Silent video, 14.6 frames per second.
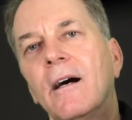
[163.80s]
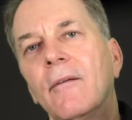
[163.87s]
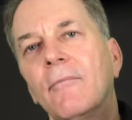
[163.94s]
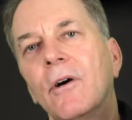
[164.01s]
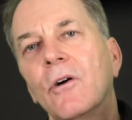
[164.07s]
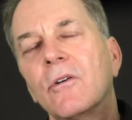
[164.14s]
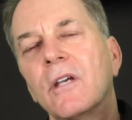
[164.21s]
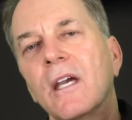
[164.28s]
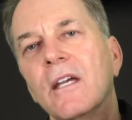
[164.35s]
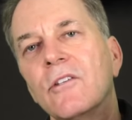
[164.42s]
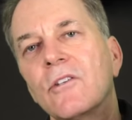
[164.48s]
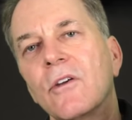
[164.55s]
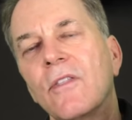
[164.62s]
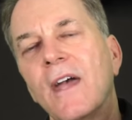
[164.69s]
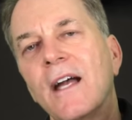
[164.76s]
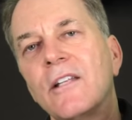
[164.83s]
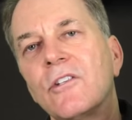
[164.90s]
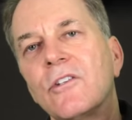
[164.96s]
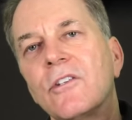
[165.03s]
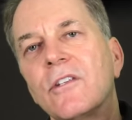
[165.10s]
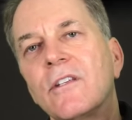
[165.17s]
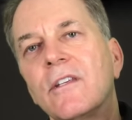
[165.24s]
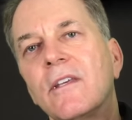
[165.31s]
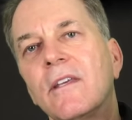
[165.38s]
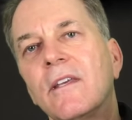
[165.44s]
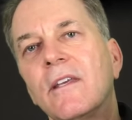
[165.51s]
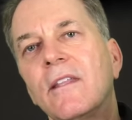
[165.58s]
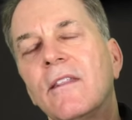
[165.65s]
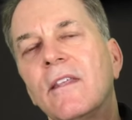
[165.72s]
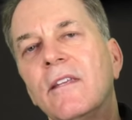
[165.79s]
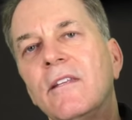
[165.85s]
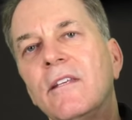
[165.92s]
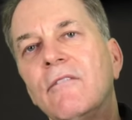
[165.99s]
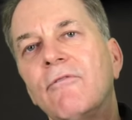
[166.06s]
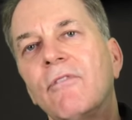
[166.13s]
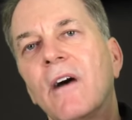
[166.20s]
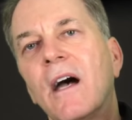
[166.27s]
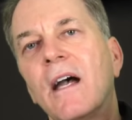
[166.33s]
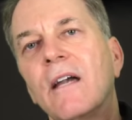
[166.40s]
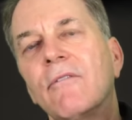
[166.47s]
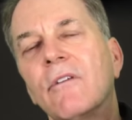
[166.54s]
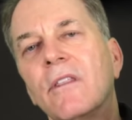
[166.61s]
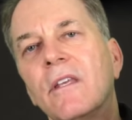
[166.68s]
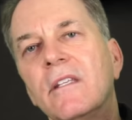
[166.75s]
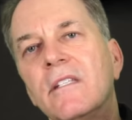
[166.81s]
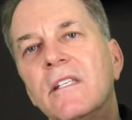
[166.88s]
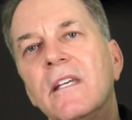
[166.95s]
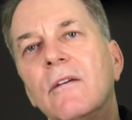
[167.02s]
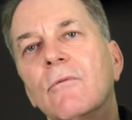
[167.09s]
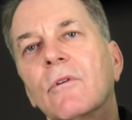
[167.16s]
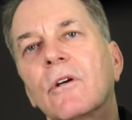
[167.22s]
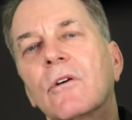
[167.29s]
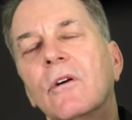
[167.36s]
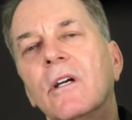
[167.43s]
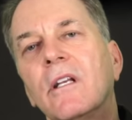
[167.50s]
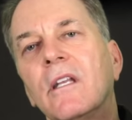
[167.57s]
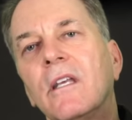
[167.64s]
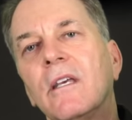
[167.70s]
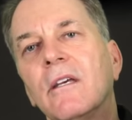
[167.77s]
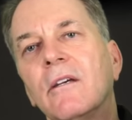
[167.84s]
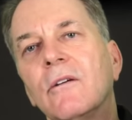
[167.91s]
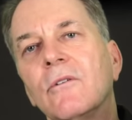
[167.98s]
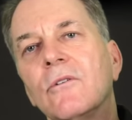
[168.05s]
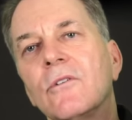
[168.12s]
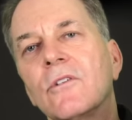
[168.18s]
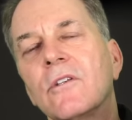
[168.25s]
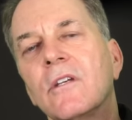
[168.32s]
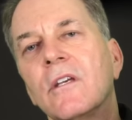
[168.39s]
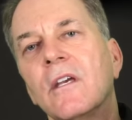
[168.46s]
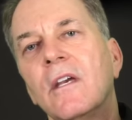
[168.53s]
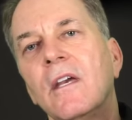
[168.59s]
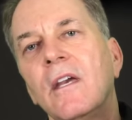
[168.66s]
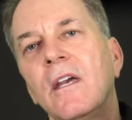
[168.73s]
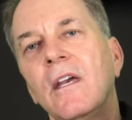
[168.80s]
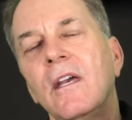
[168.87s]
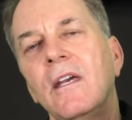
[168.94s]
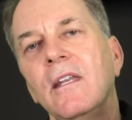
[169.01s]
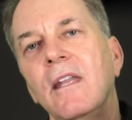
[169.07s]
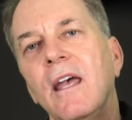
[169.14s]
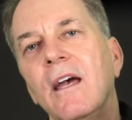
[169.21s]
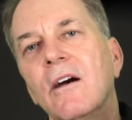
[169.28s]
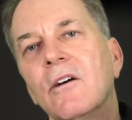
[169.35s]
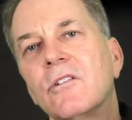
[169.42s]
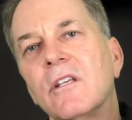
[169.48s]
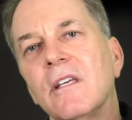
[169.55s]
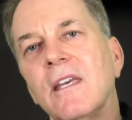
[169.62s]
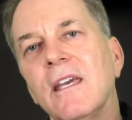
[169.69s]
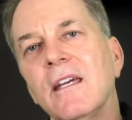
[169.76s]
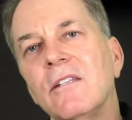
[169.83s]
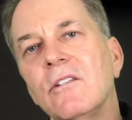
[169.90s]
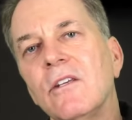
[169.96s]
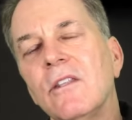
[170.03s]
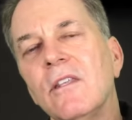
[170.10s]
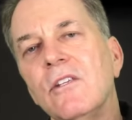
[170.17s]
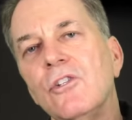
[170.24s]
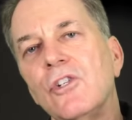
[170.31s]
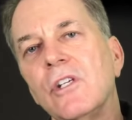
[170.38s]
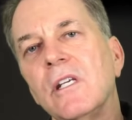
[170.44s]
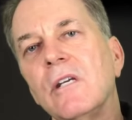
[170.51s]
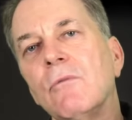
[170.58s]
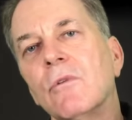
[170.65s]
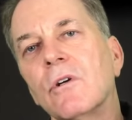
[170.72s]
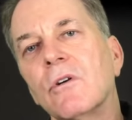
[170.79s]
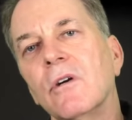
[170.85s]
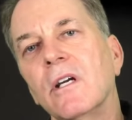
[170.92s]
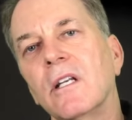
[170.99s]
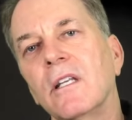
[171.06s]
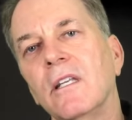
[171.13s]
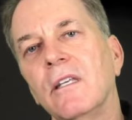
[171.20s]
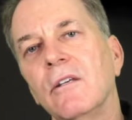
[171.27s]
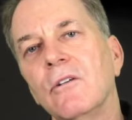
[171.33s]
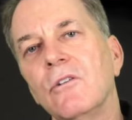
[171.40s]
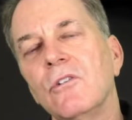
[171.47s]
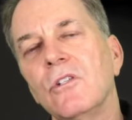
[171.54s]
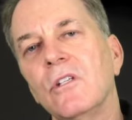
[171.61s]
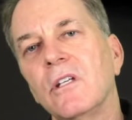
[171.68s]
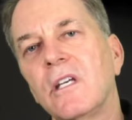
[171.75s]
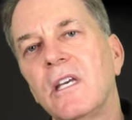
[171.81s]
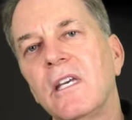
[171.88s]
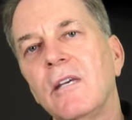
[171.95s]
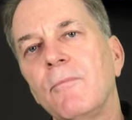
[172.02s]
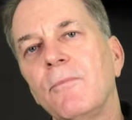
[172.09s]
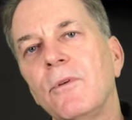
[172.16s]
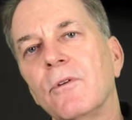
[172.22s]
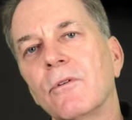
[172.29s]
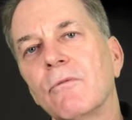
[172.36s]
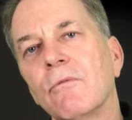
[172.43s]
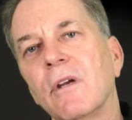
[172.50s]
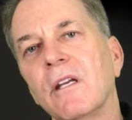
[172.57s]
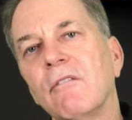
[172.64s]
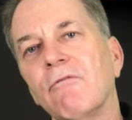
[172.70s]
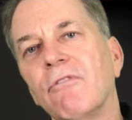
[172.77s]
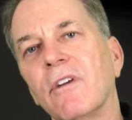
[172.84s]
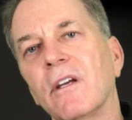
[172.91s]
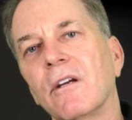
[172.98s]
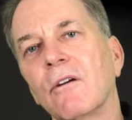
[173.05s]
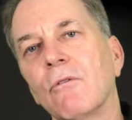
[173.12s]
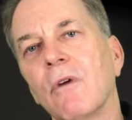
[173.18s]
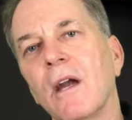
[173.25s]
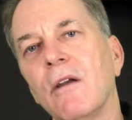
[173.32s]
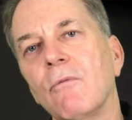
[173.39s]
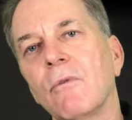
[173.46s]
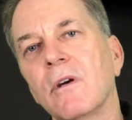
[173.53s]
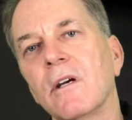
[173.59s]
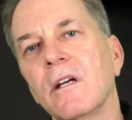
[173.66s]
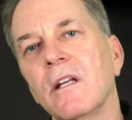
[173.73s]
it. Okay, so that's the D5, or the D we're going to use. Now, to get to the G we're going to use, you keep your ring finger right where it